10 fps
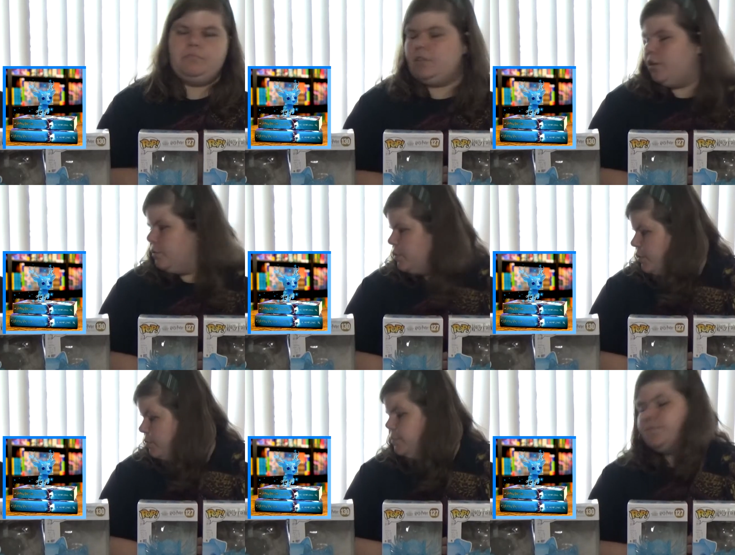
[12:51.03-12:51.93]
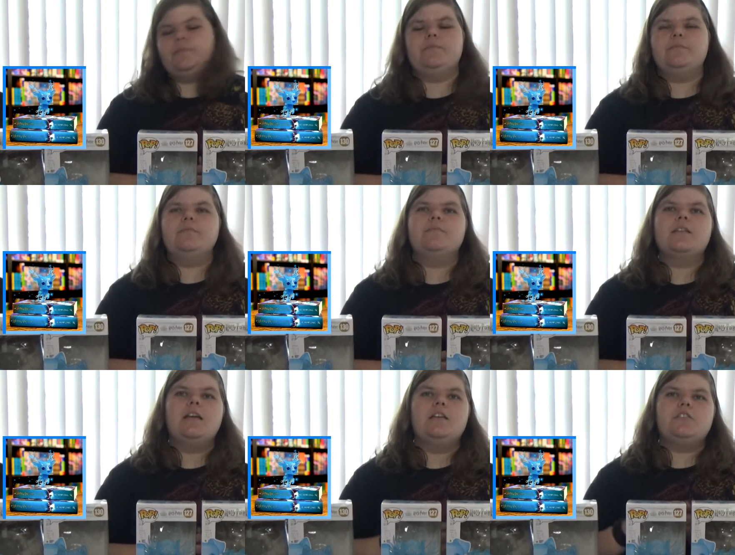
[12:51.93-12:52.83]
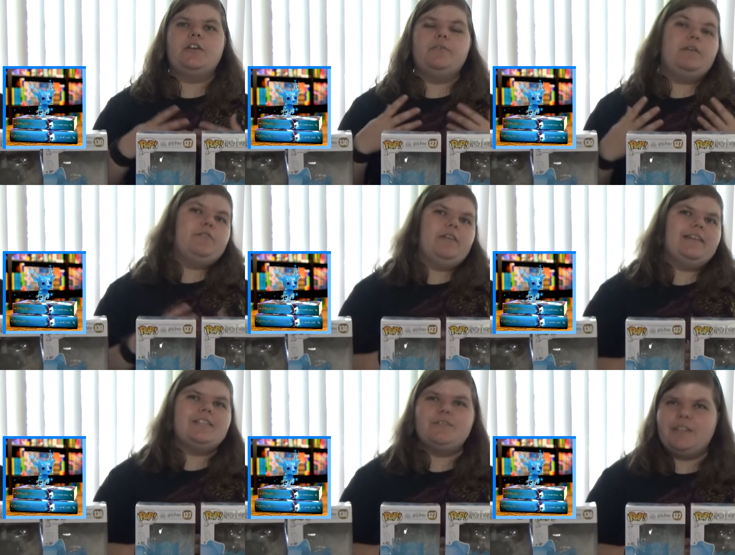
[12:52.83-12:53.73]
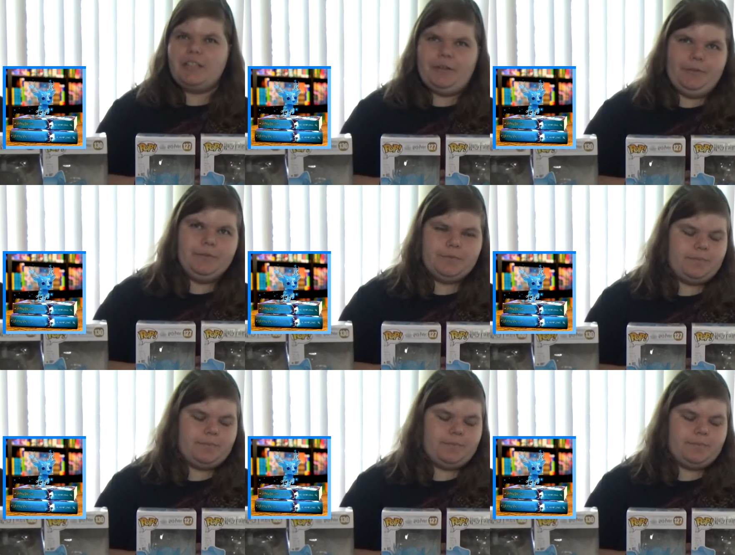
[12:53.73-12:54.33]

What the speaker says: I hope so. So if you like this video,